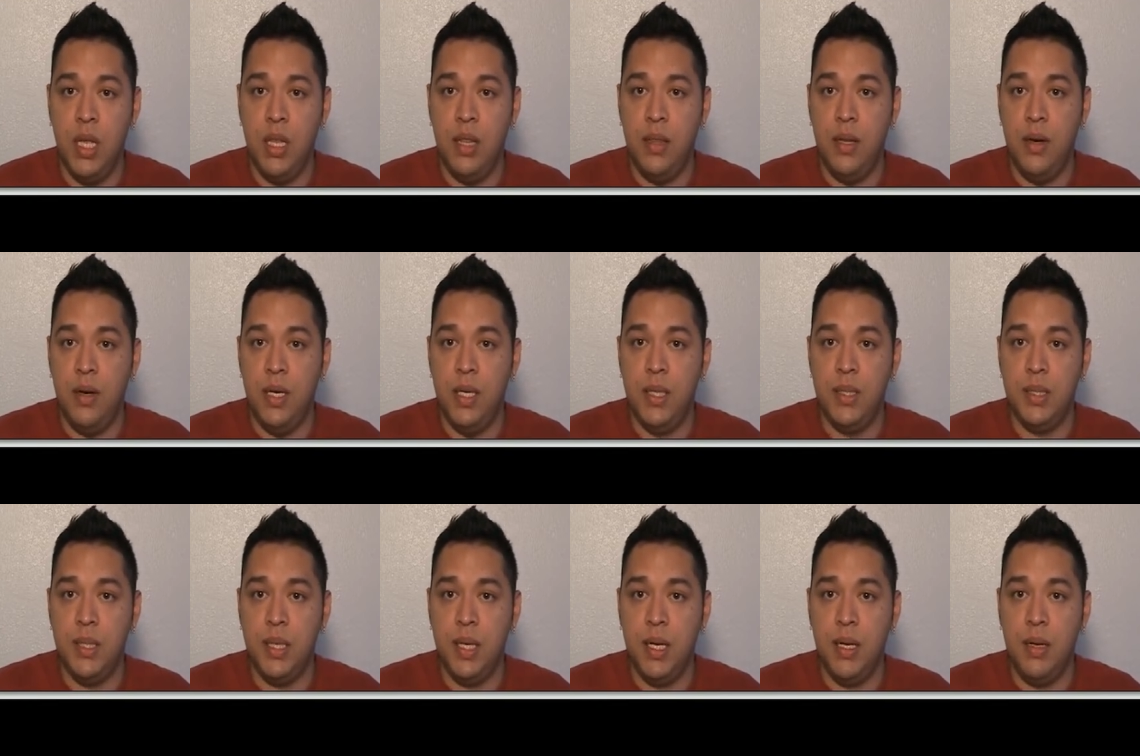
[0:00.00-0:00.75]
There
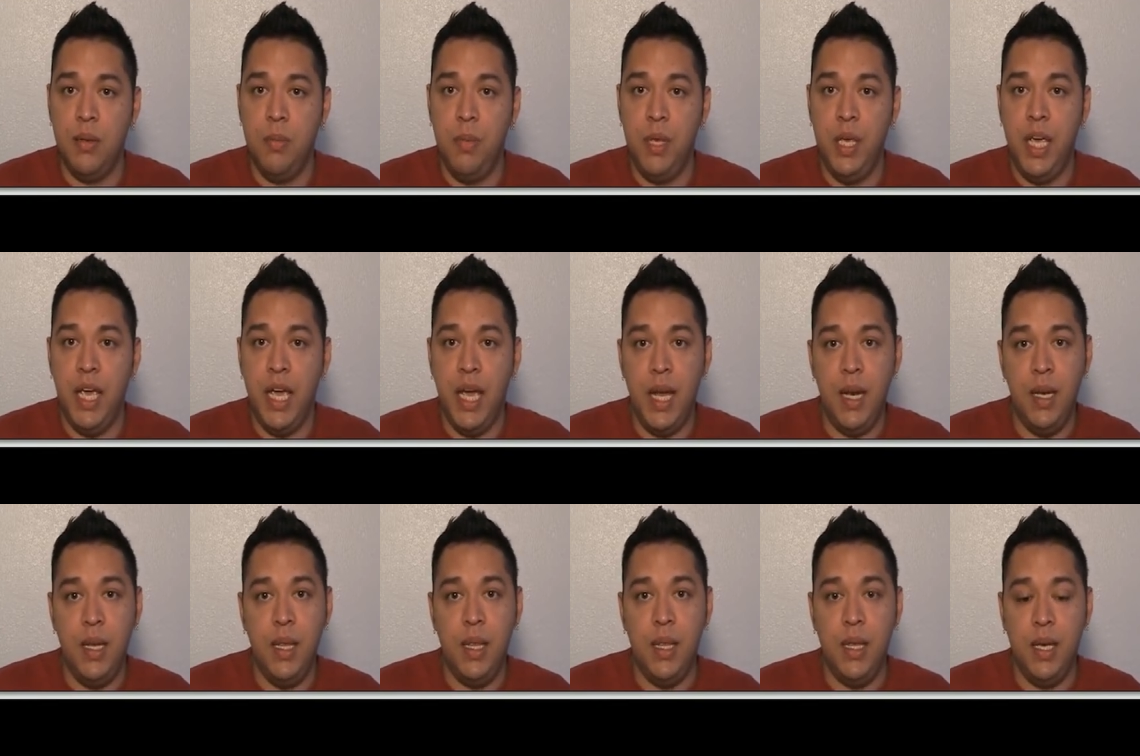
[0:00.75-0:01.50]
isn't going to be
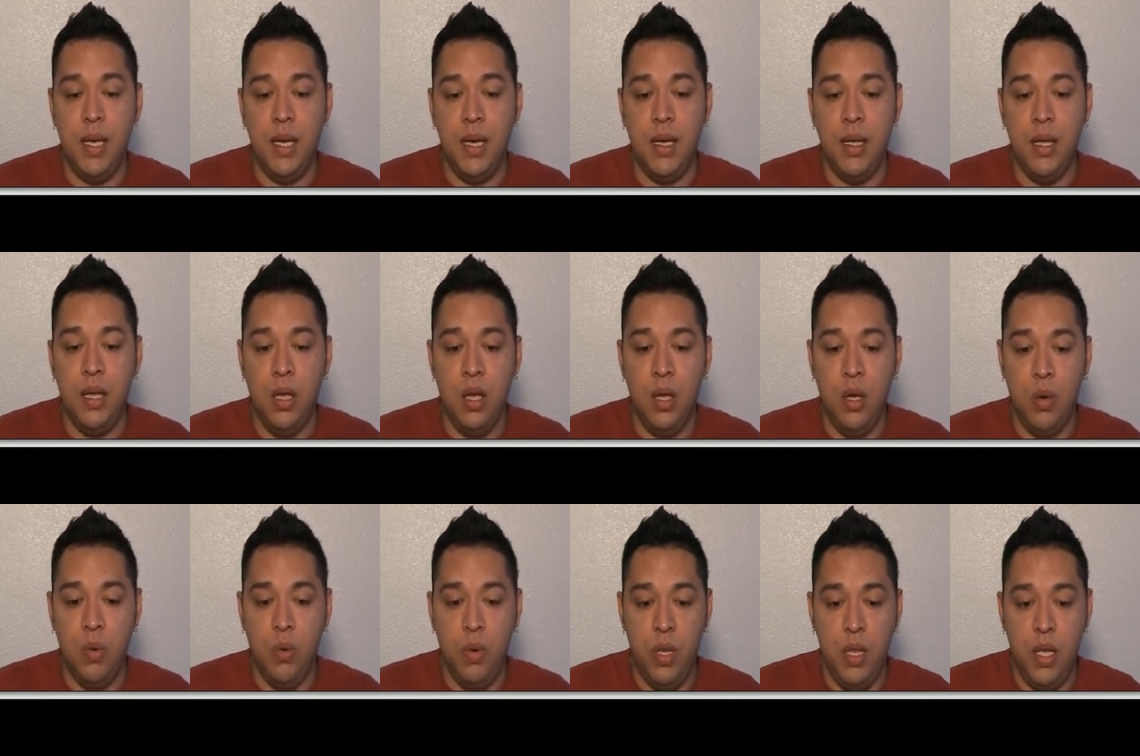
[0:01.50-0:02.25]
anything
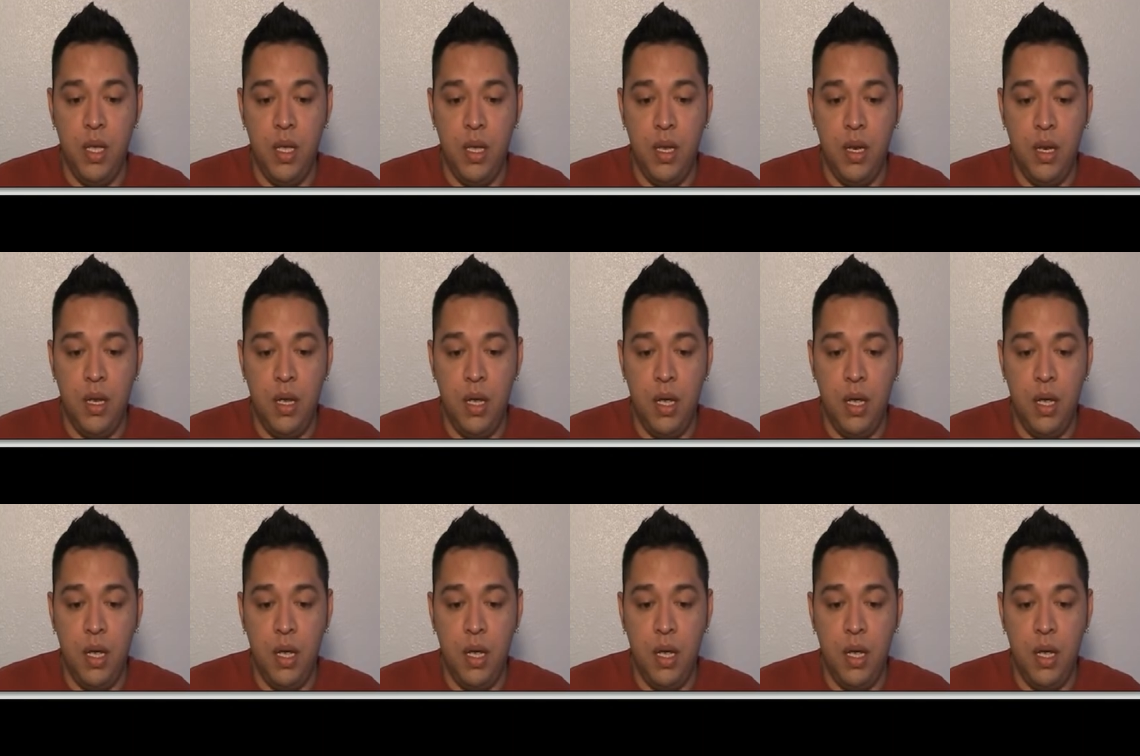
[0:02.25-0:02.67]
within